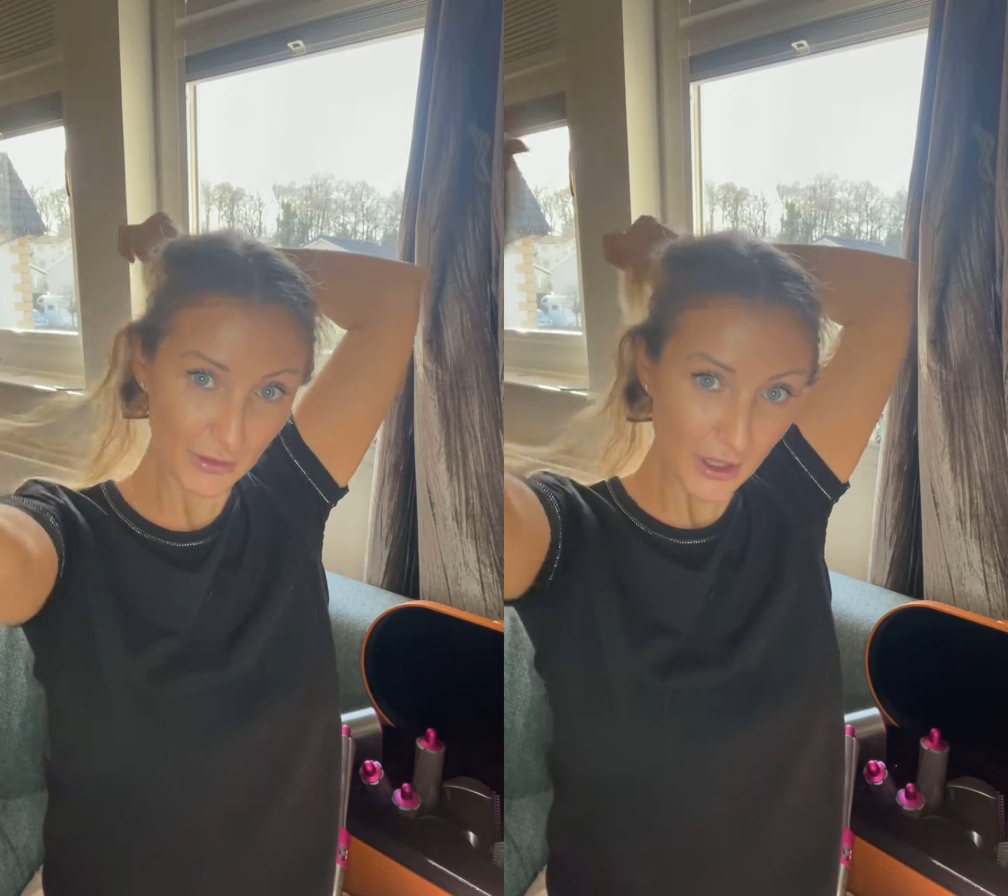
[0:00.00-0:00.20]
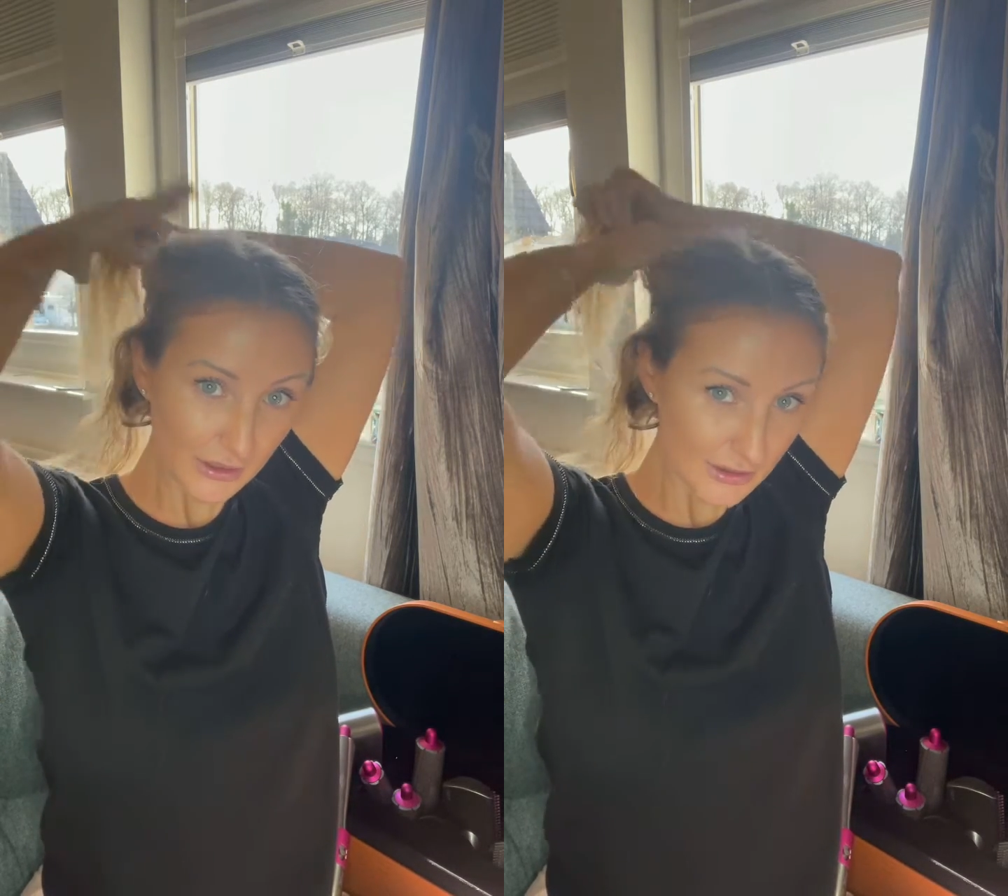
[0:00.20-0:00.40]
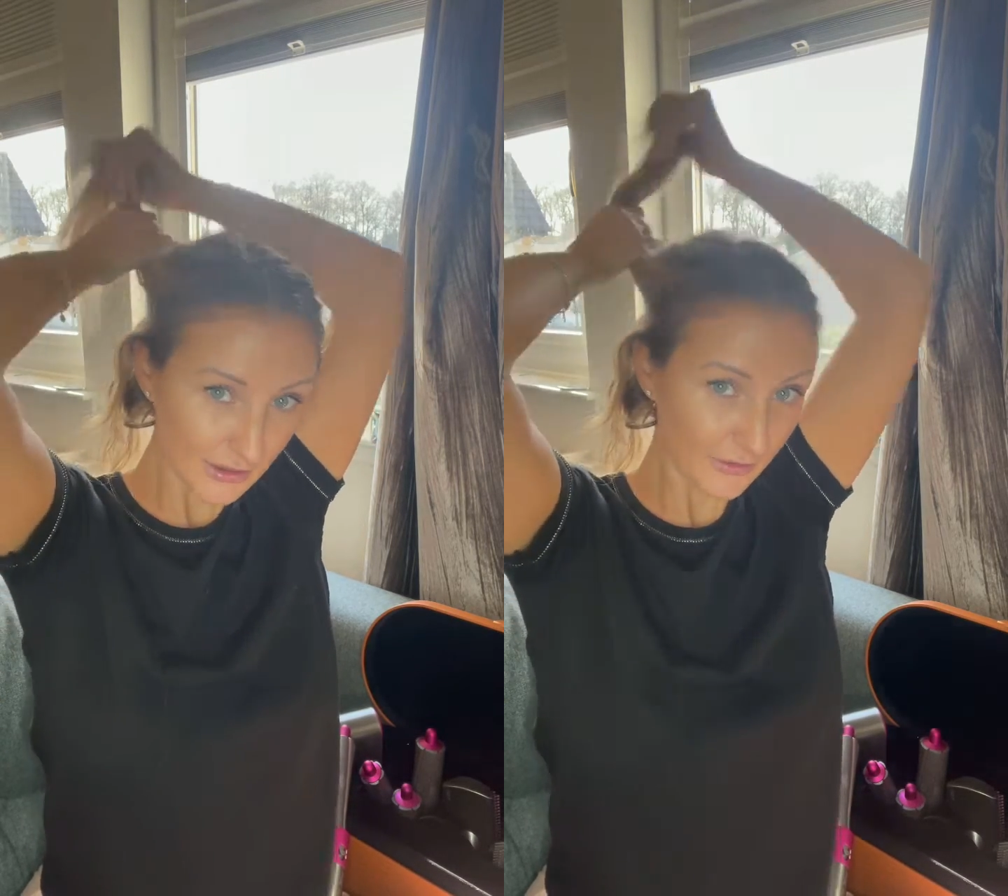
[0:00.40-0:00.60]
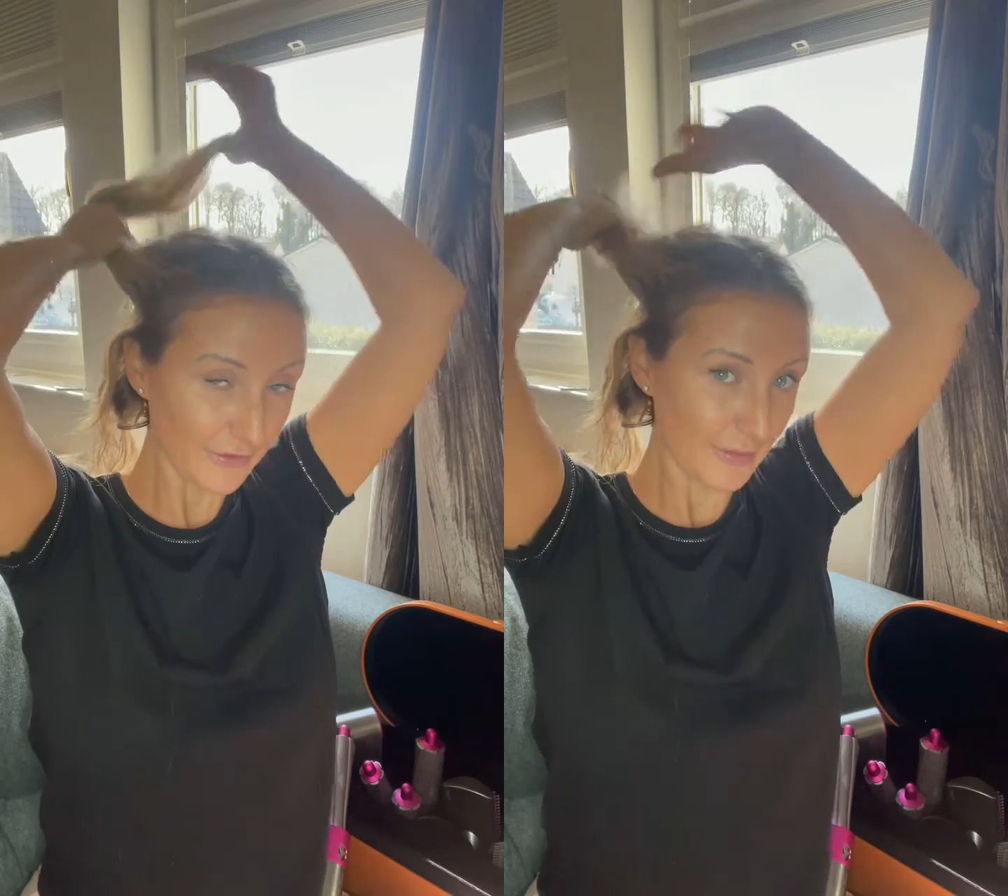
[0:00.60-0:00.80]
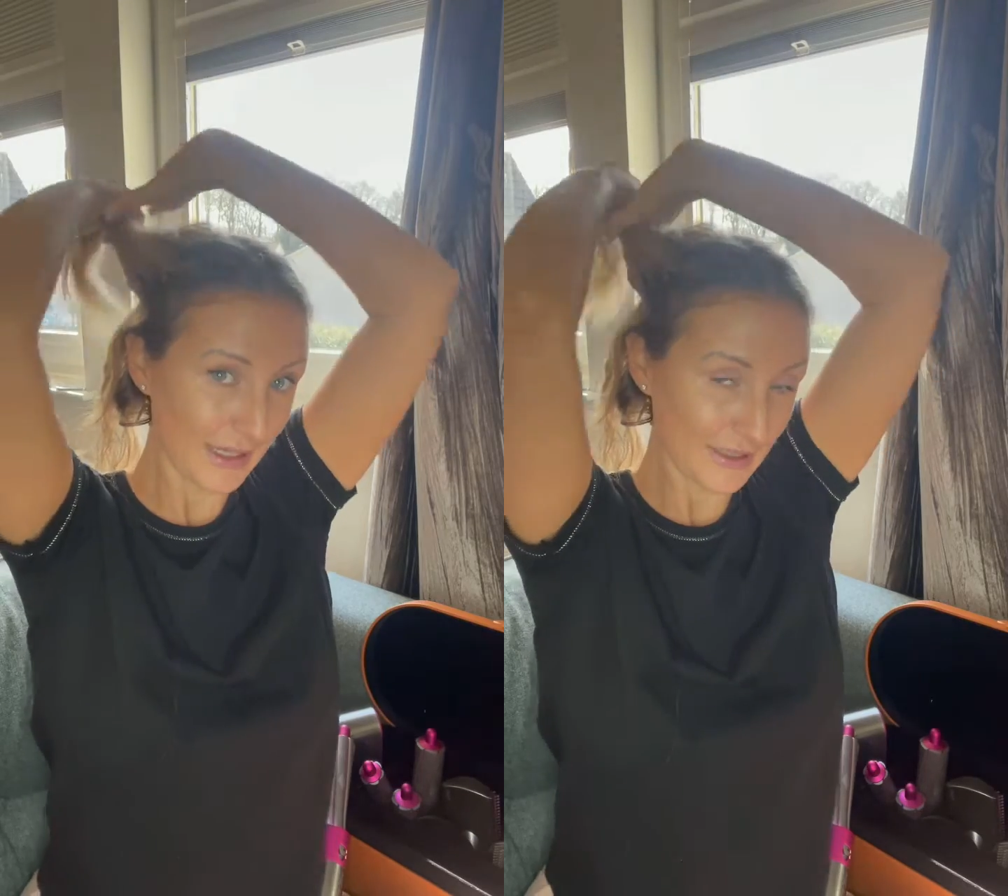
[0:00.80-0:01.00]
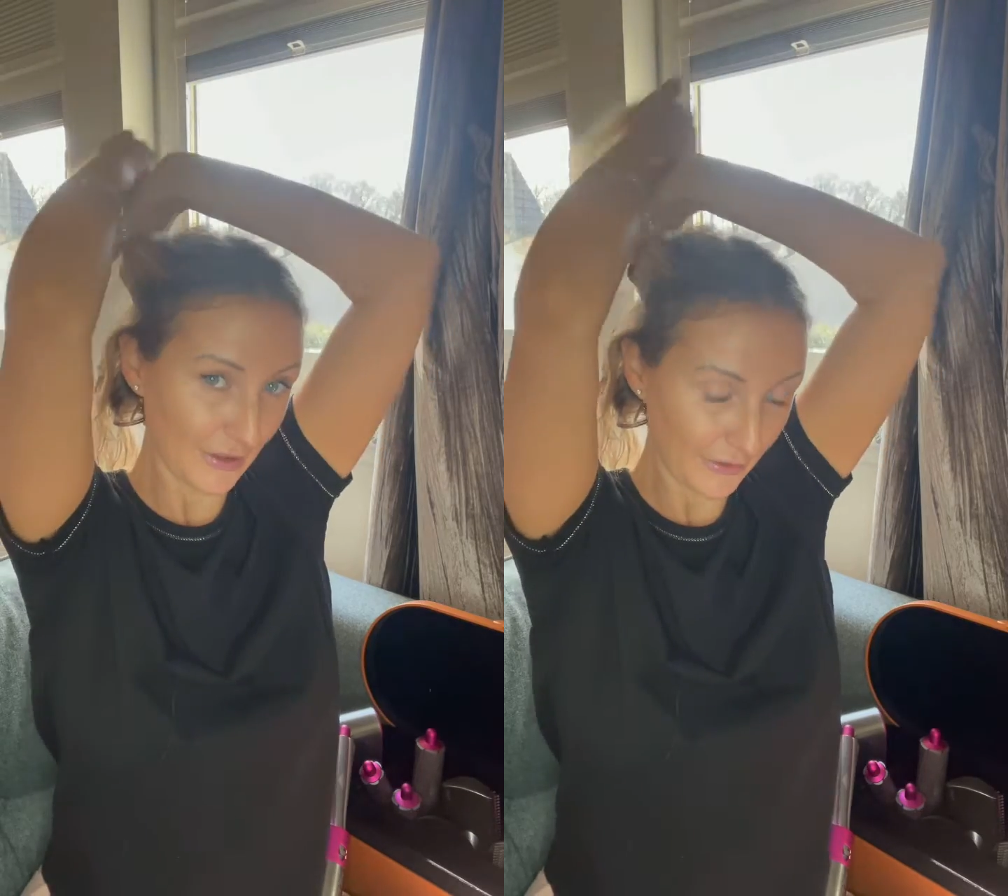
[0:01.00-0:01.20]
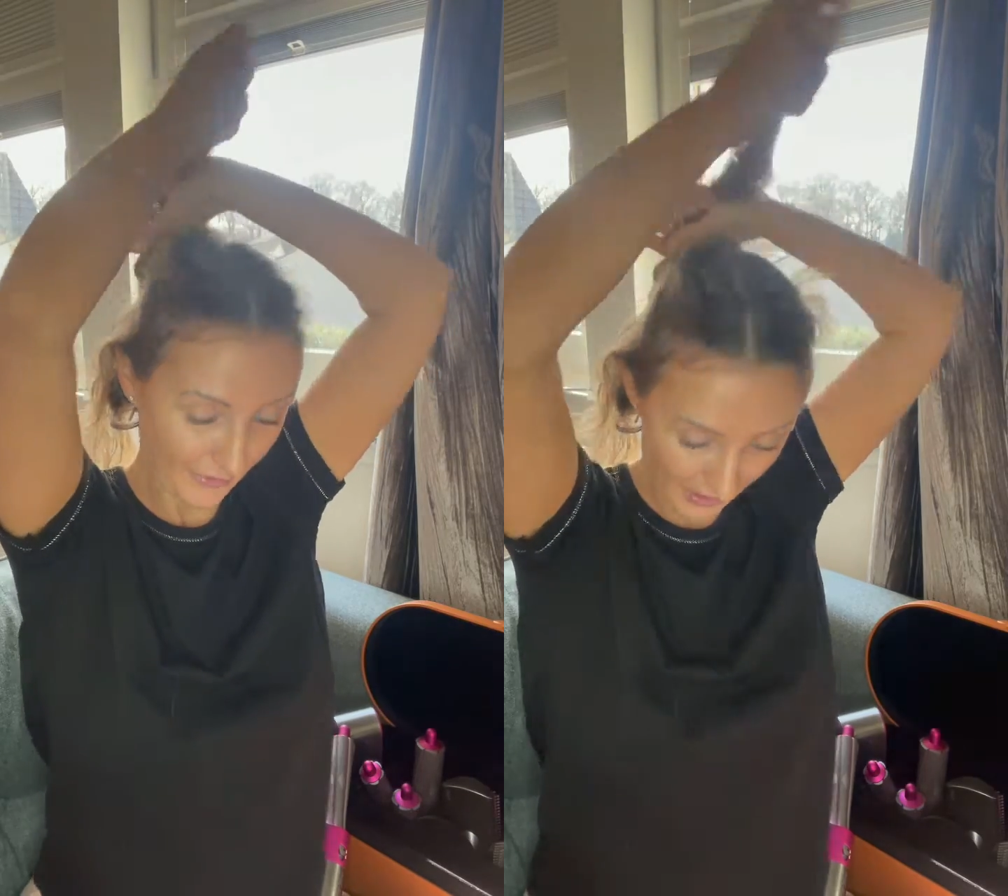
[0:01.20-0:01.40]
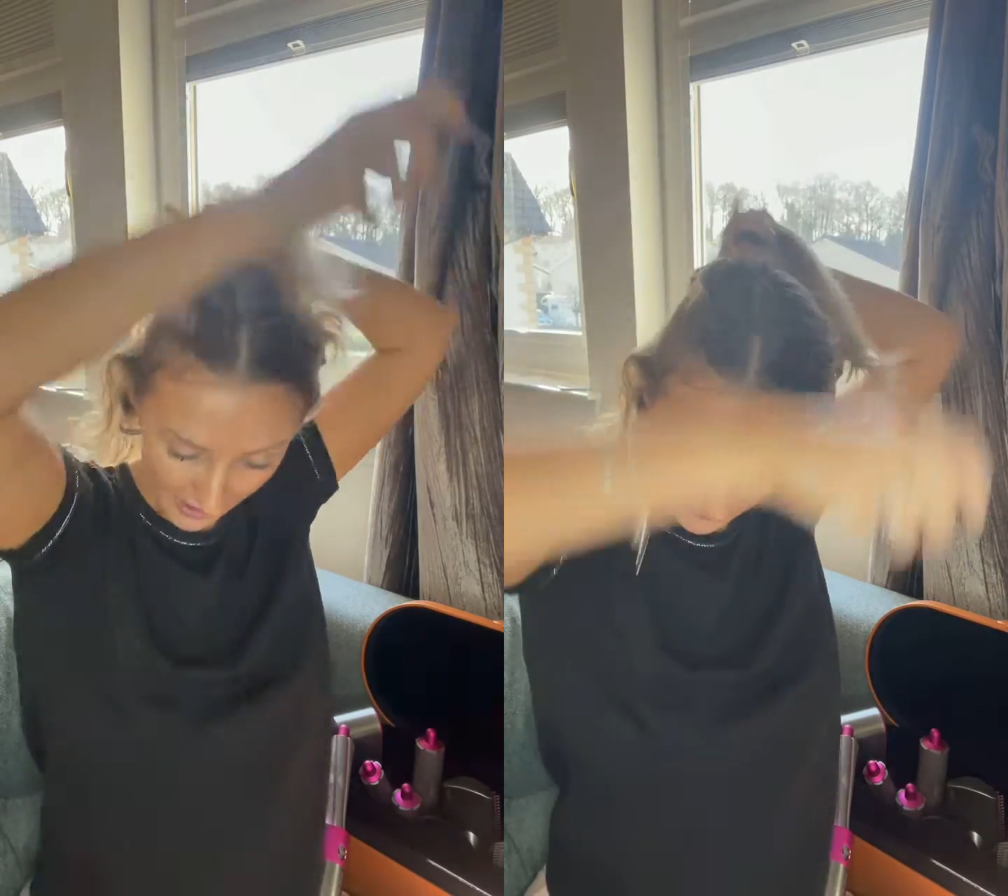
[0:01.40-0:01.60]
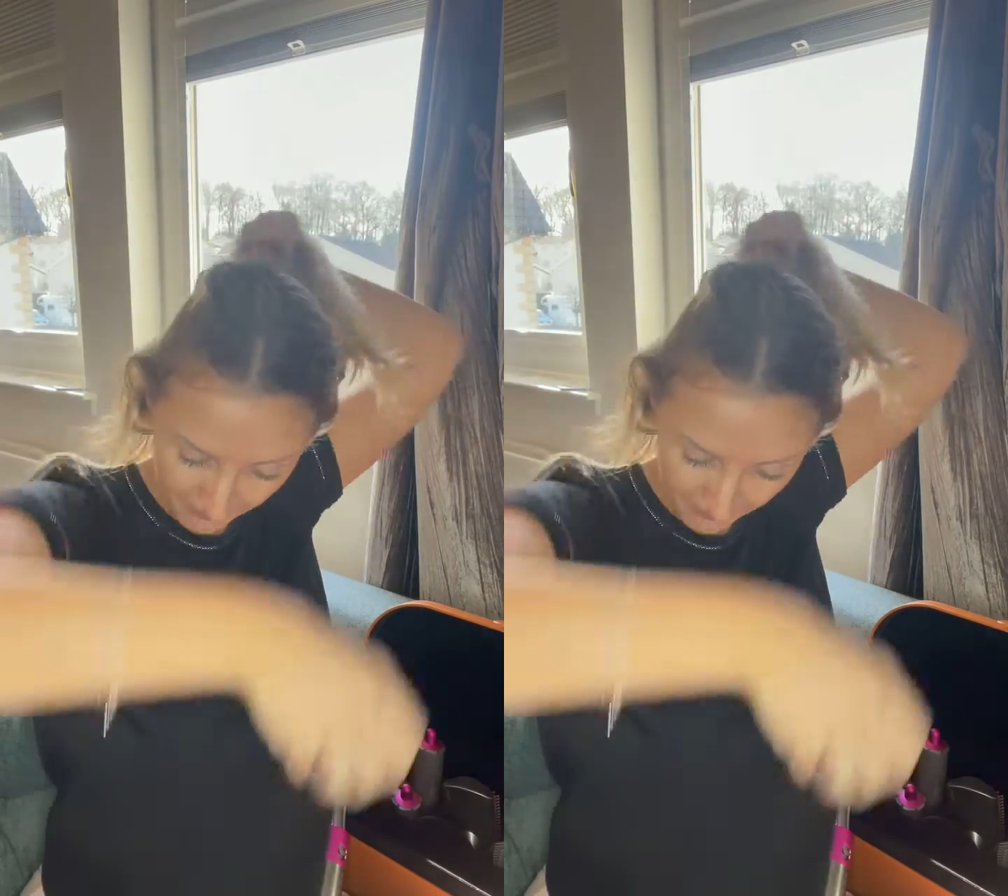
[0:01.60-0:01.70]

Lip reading: worked for me so far.